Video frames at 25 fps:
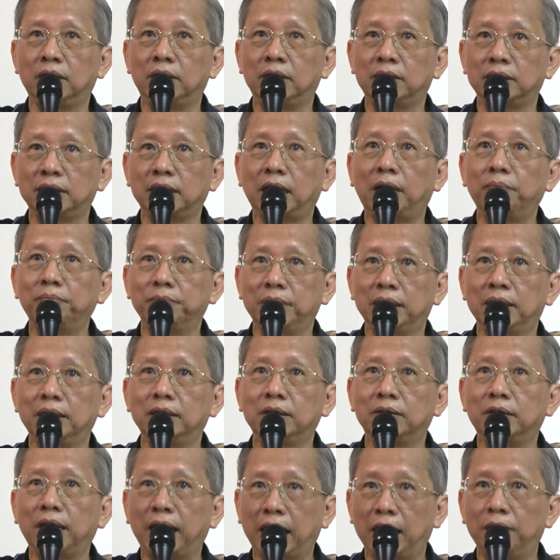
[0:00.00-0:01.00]
something
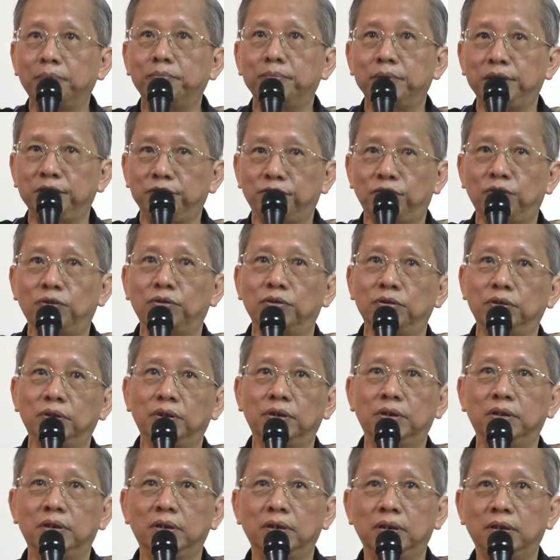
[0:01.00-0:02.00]
to help me float?
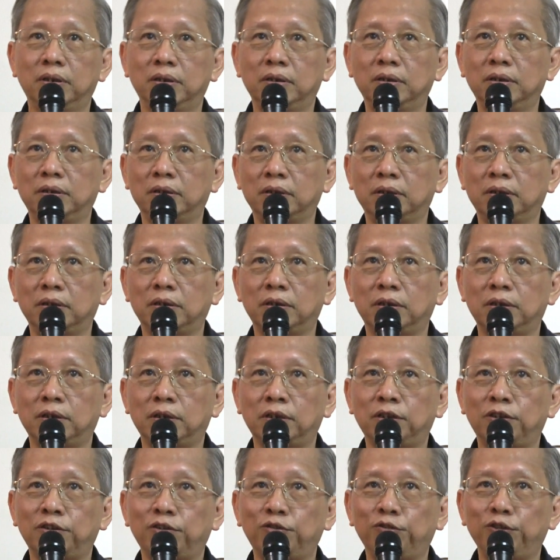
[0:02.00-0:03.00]

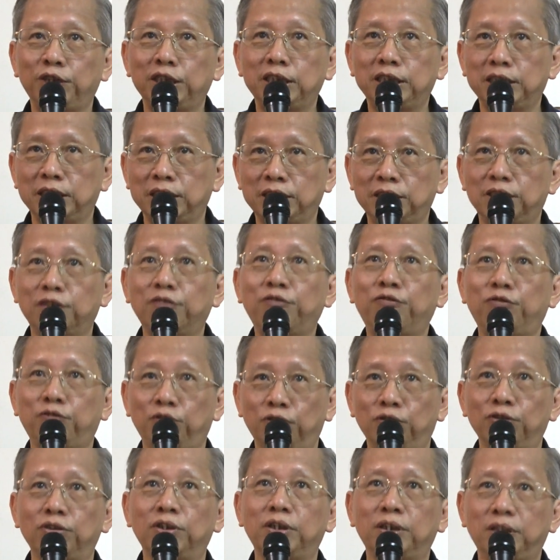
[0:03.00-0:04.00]
Which is the
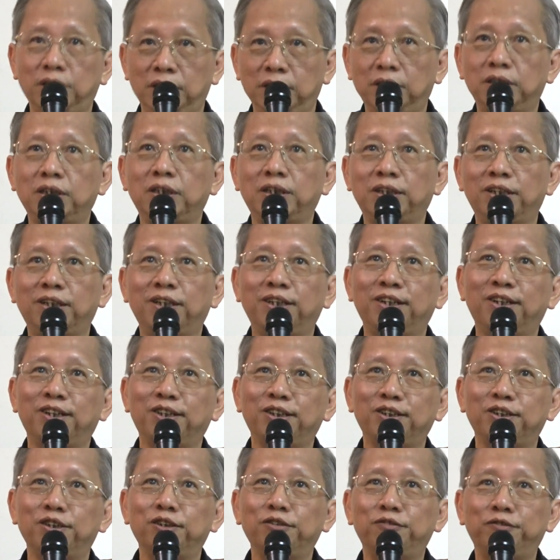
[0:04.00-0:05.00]
float.
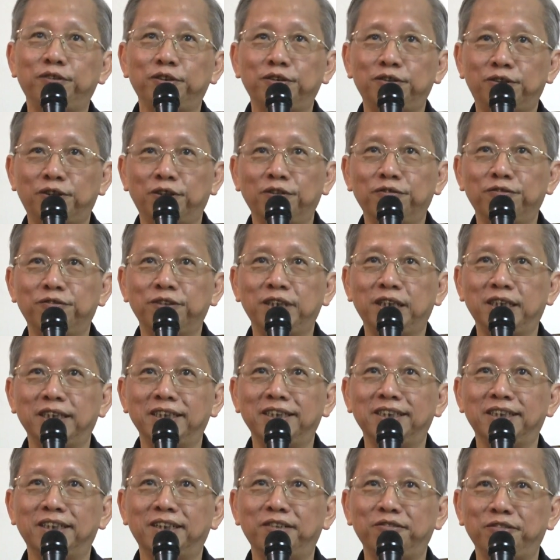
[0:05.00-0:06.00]
You feel
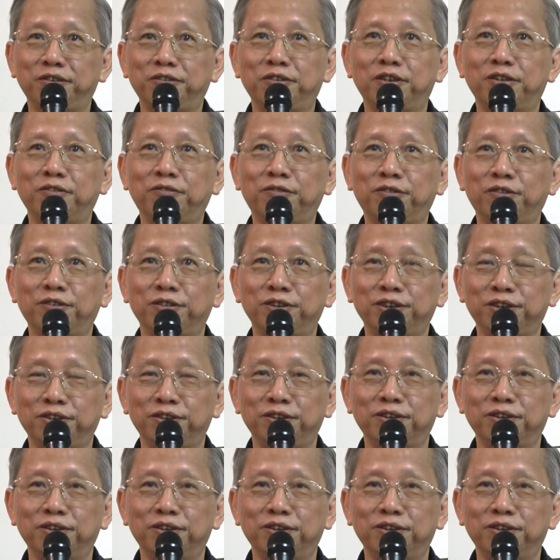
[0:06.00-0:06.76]
confident with the float, you